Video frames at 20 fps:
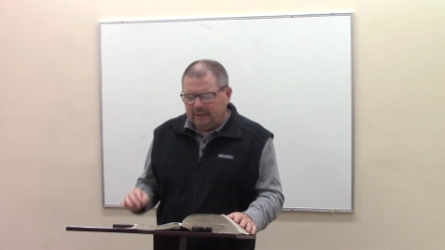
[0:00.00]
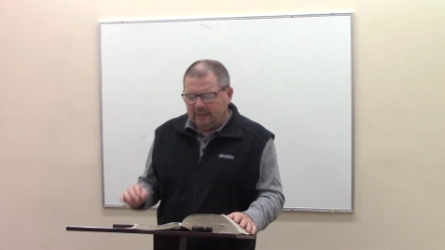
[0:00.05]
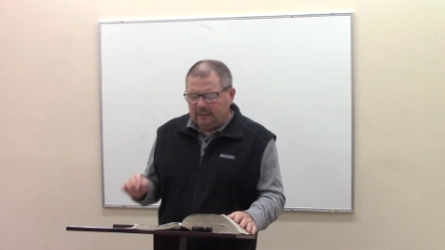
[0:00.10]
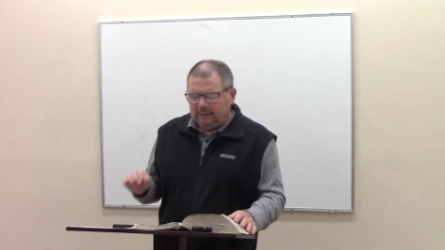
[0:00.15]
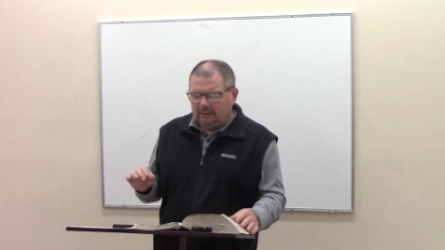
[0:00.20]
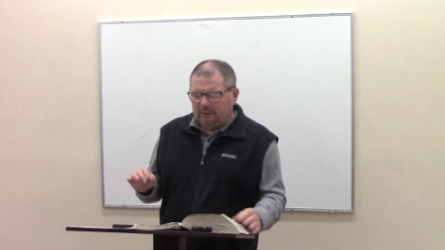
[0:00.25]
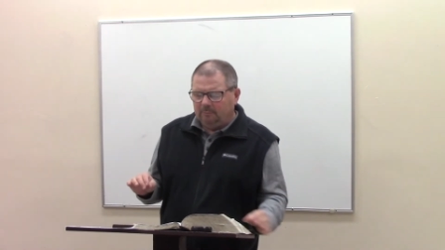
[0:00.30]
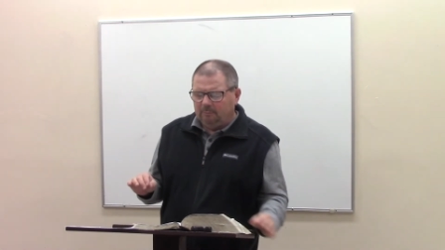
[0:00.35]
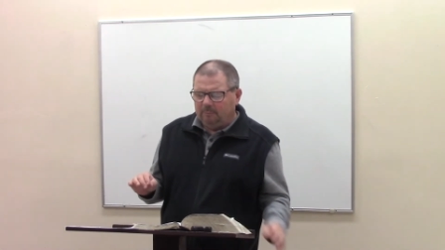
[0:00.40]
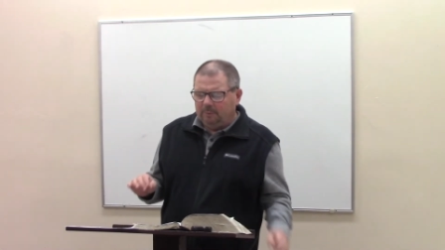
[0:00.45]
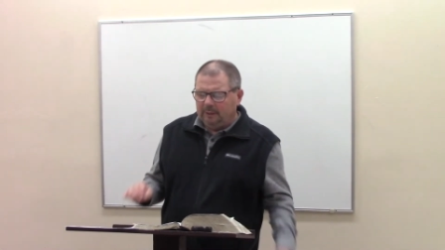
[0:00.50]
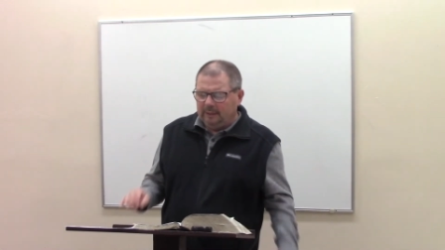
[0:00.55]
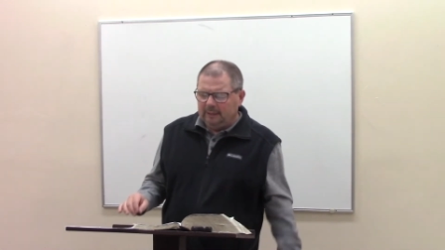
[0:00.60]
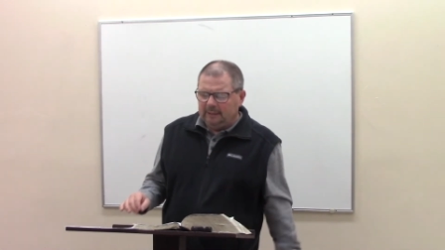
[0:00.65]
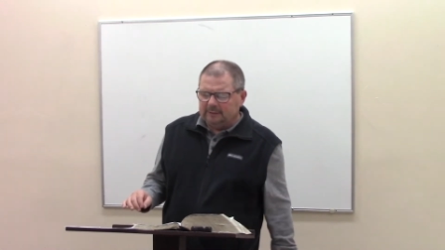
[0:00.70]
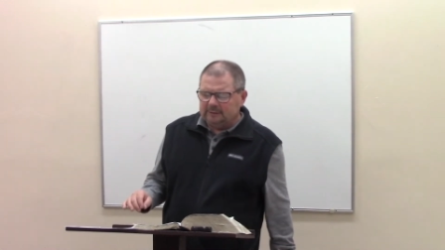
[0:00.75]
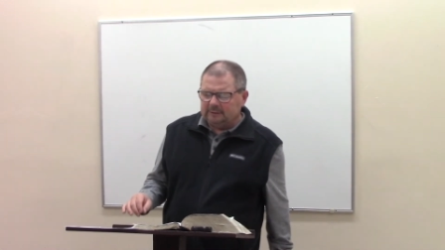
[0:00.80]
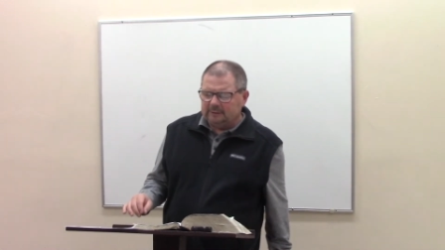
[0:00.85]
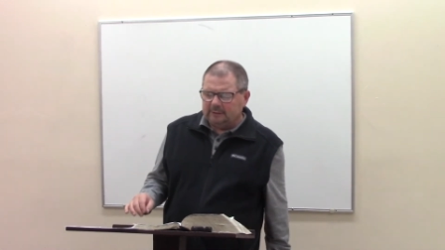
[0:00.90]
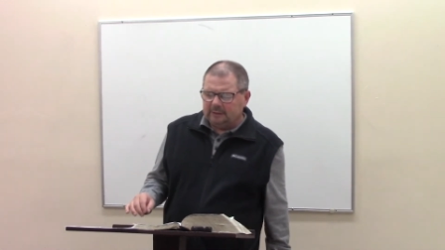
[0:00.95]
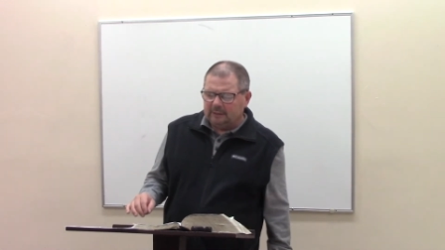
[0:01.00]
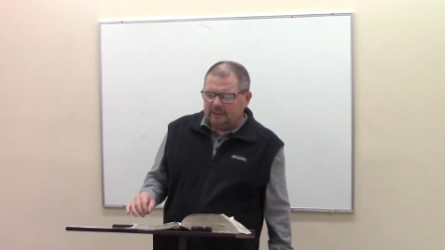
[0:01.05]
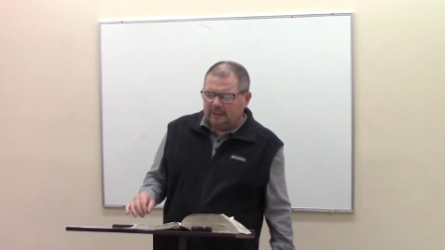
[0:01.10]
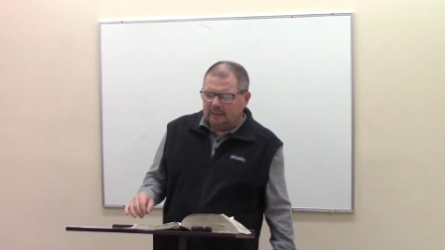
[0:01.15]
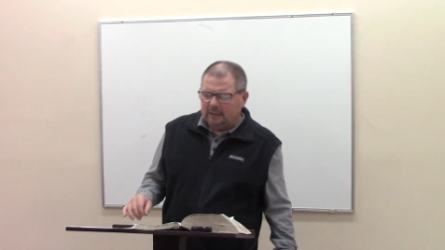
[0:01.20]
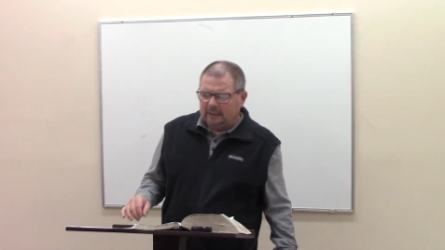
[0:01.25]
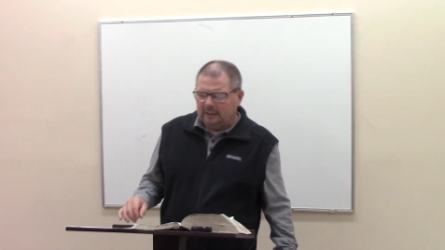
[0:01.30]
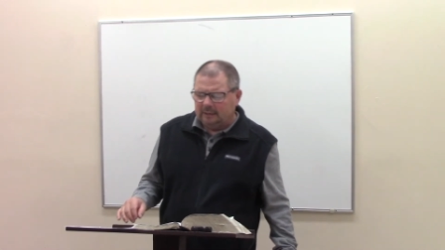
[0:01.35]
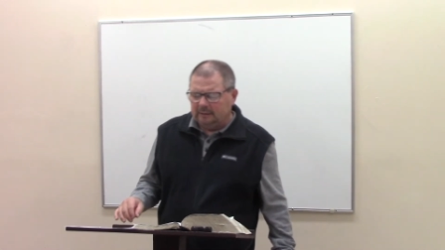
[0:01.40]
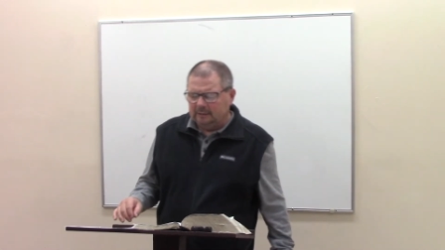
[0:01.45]
And the peace of
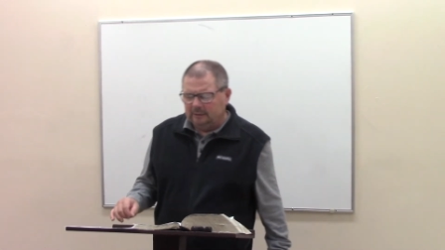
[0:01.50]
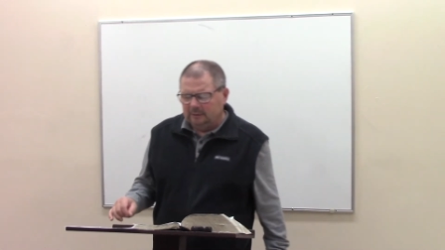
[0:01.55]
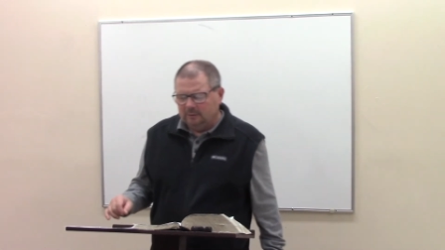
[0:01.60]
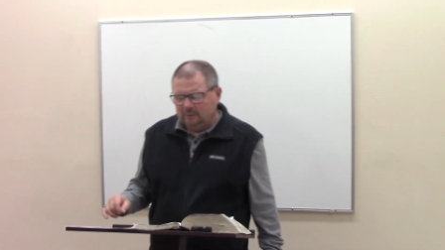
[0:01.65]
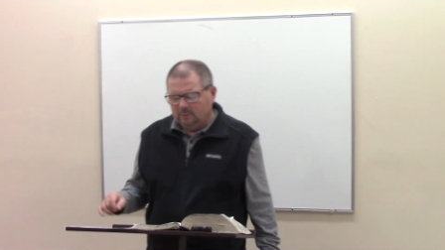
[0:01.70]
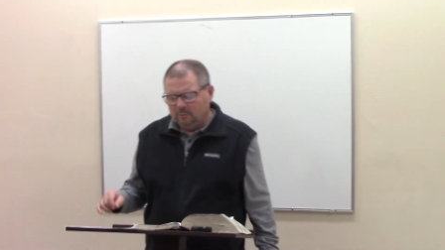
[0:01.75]
God,